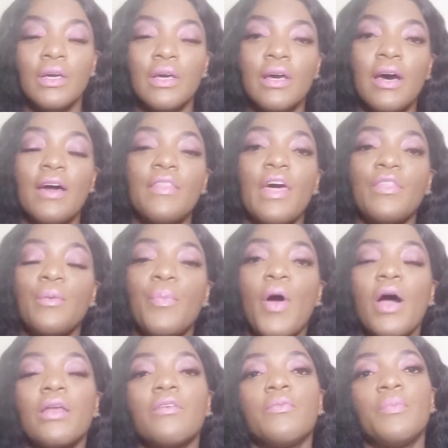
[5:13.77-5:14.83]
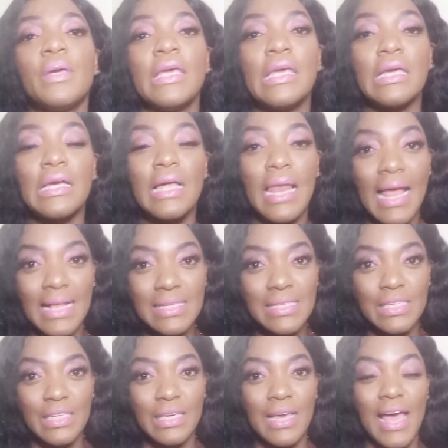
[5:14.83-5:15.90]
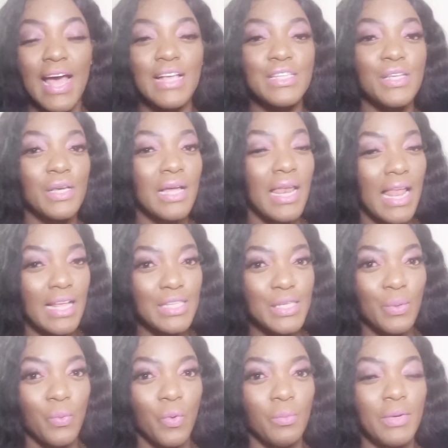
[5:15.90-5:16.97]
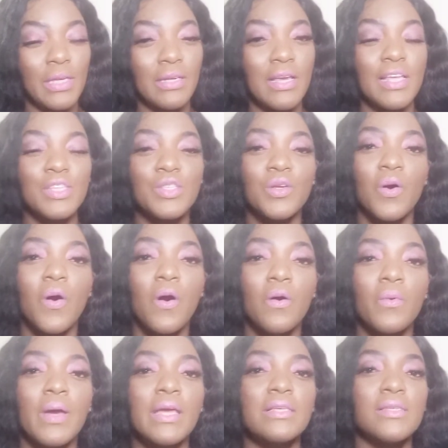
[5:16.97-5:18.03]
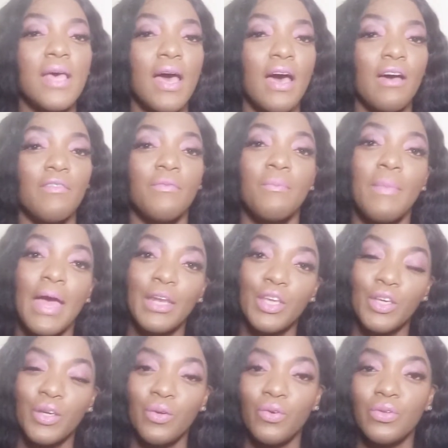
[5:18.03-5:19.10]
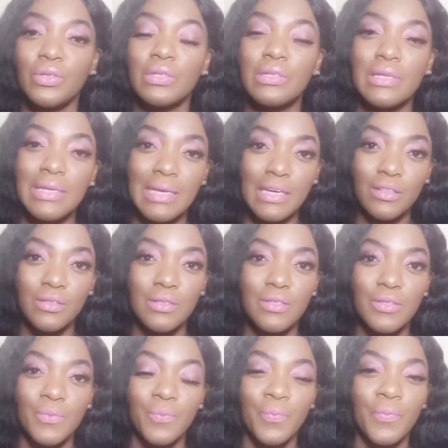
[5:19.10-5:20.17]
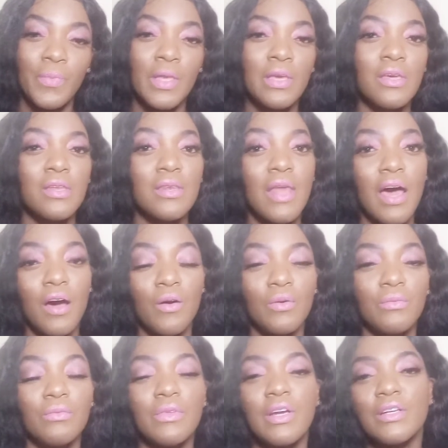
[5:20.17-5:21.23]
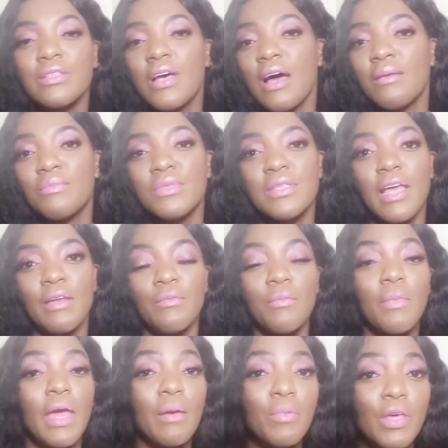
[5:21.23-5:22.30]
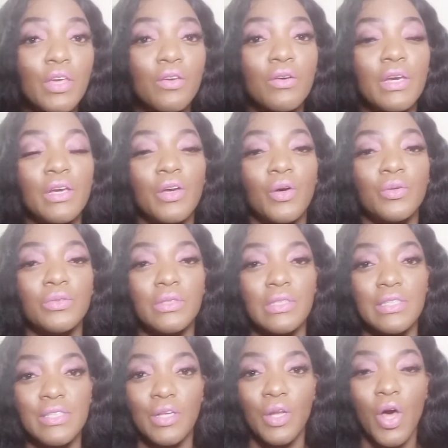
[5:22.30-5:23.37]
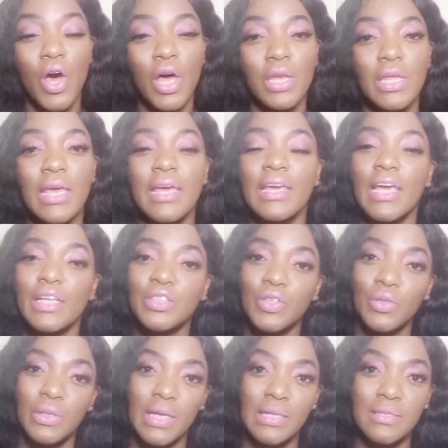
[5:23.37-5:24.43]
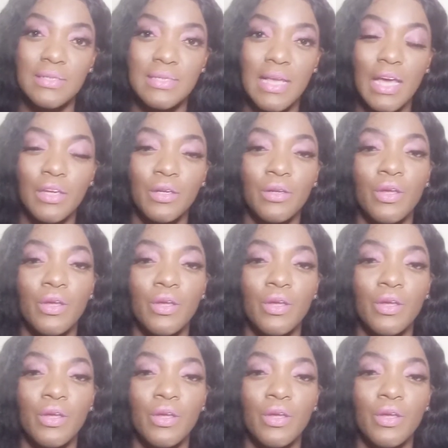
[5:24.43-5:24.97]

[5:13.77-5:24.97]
Another part of being classy as a classy woman is to always have manicured nails. Now, there are times that maybe you can go to the salon and get your nails done.